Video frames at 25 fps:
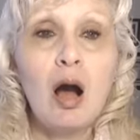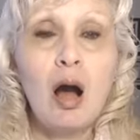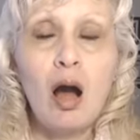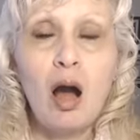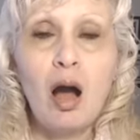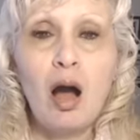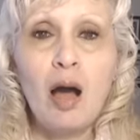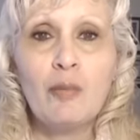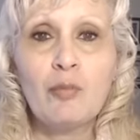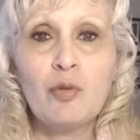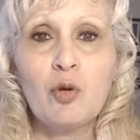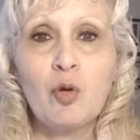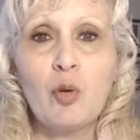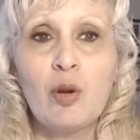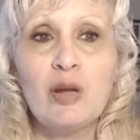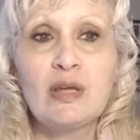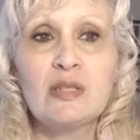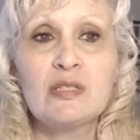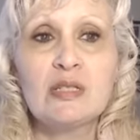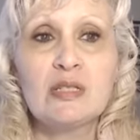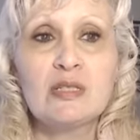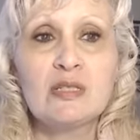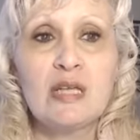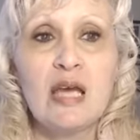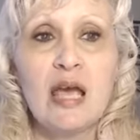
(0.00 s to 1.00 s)
I'm going
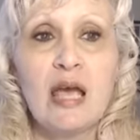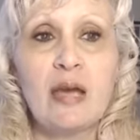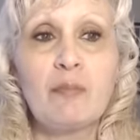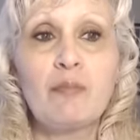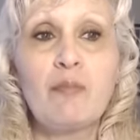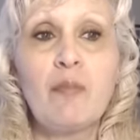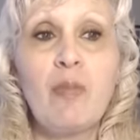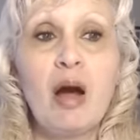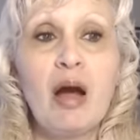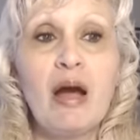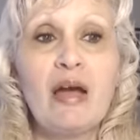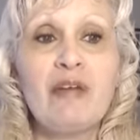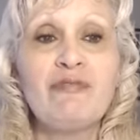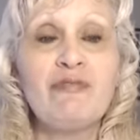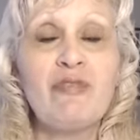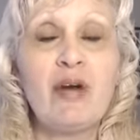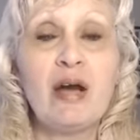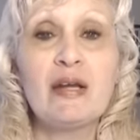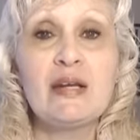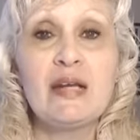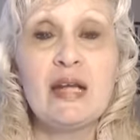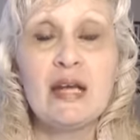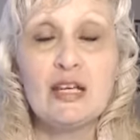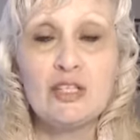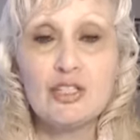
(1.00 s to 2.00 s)
to take my
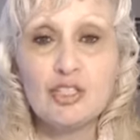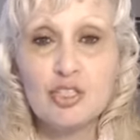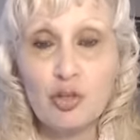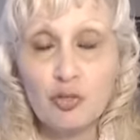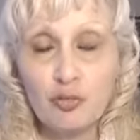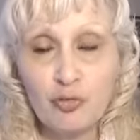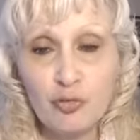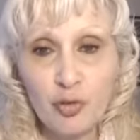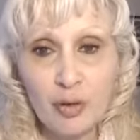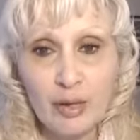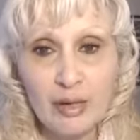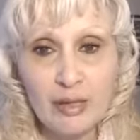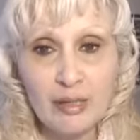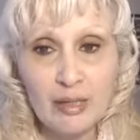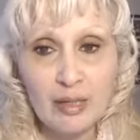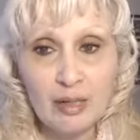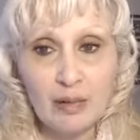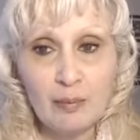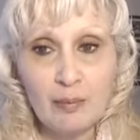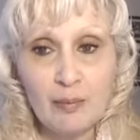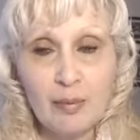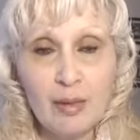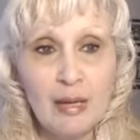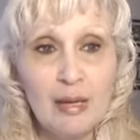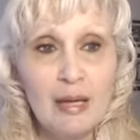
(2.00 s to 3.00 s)
financial
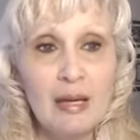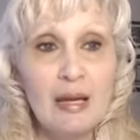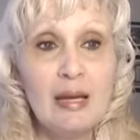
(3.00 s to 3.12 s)
freedom